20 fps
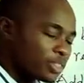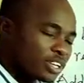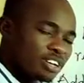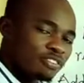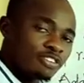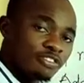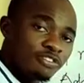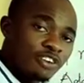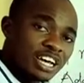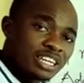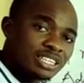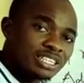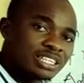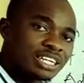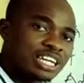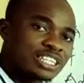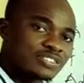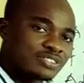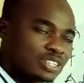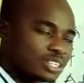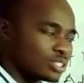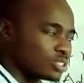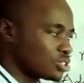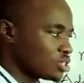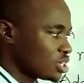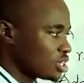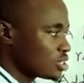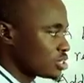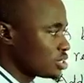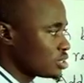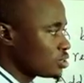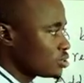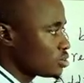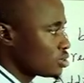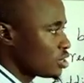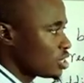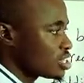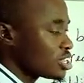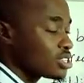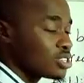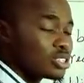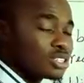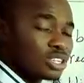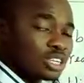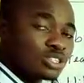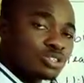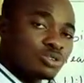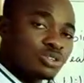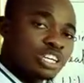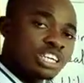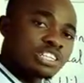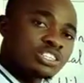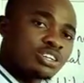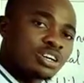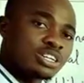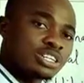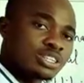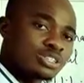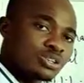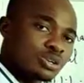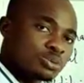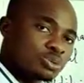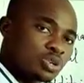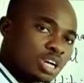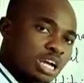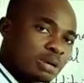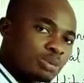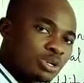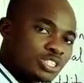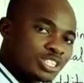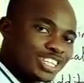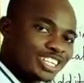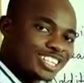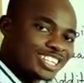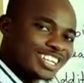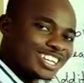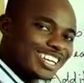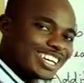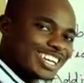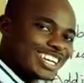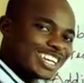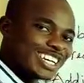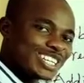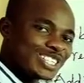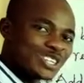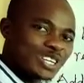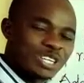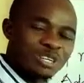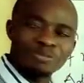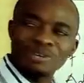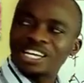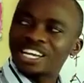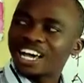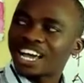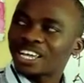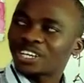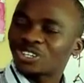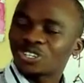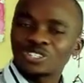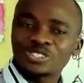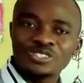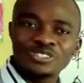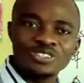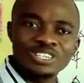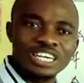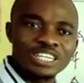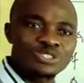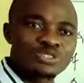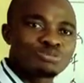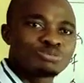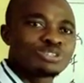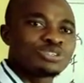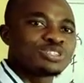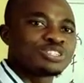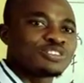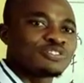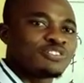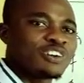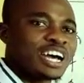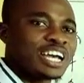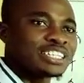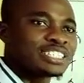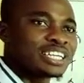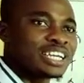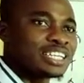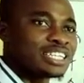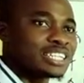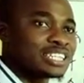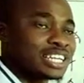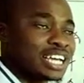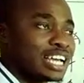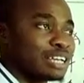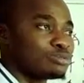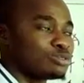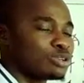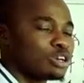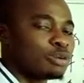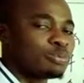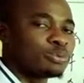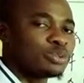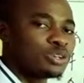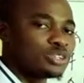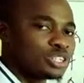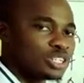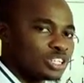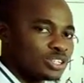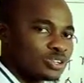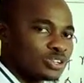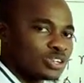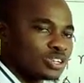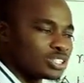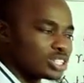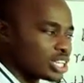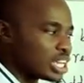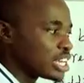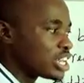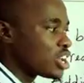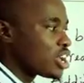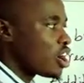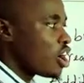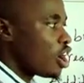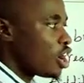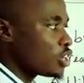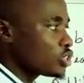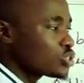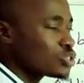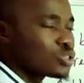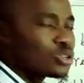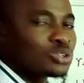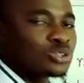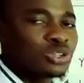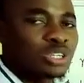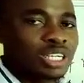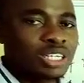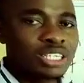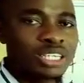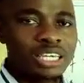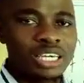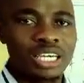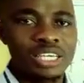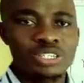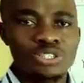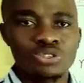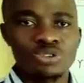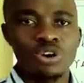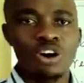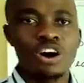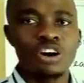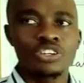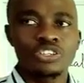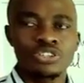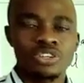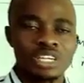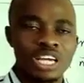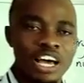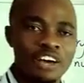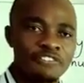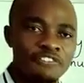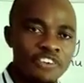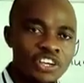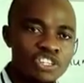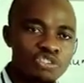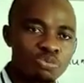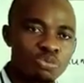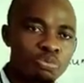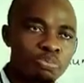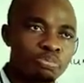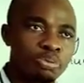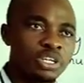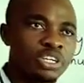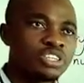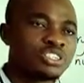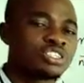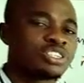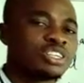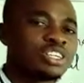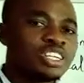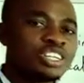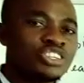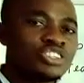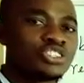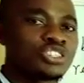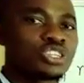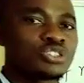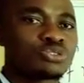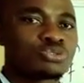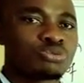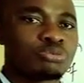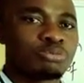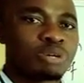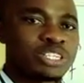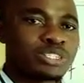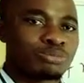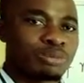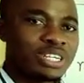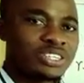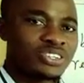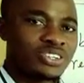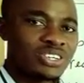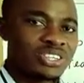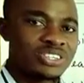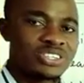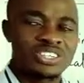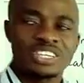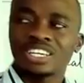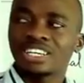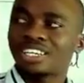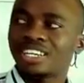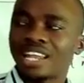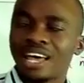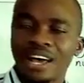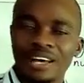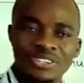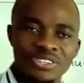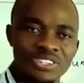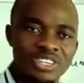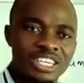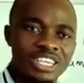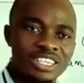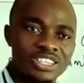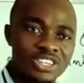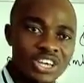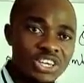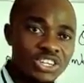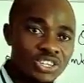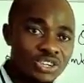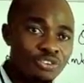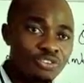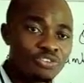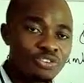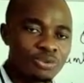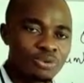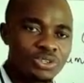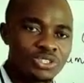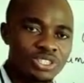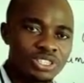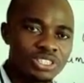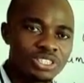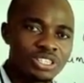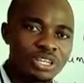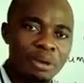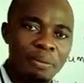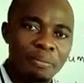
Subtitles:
If you find the class very interesting, do not hesitate to hit on the subscribe button, hit on the bell icon, so that you'll be notified anytime we upload a new content. Also, you can get to us on our Facebook page, Shitu Mathematics Class. Thank you for watching.